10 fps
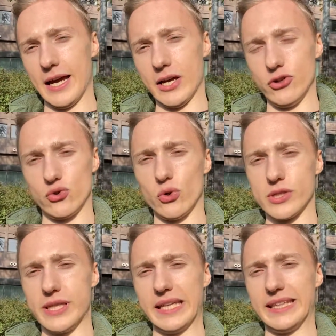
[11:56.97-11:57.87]
draws
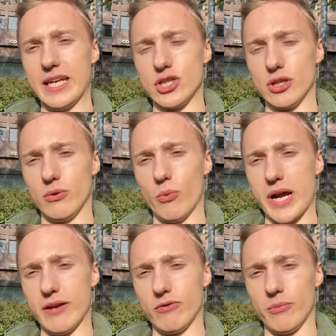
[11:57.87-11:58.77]
the attention
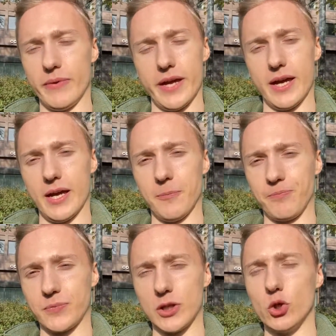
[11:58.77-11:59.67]
away from the
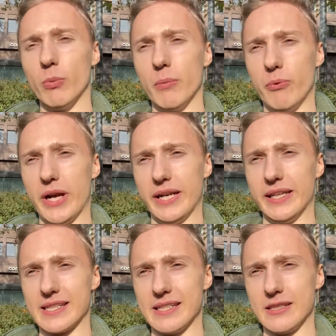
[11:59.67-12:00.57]
human brain.
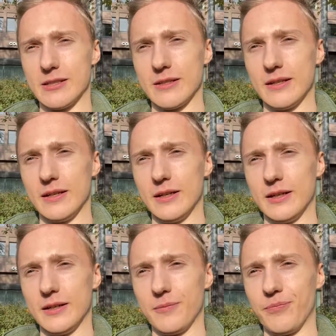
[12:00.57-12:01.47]

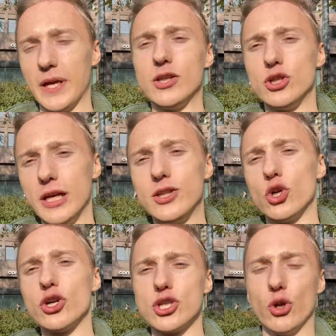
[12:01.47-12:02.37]
It
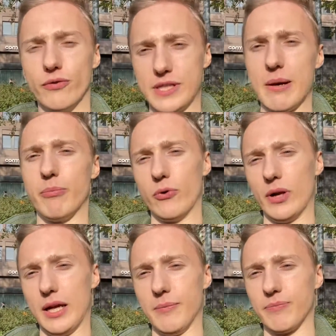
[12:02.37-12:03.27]
turns it off
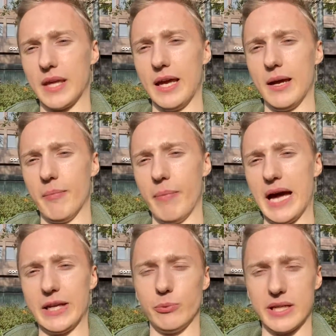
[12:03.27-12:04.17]
temporarily,
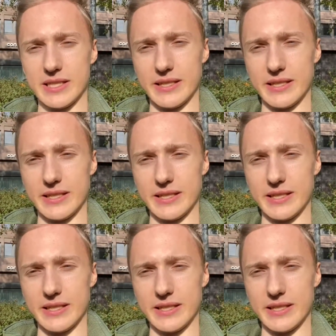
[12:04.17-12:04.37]
but once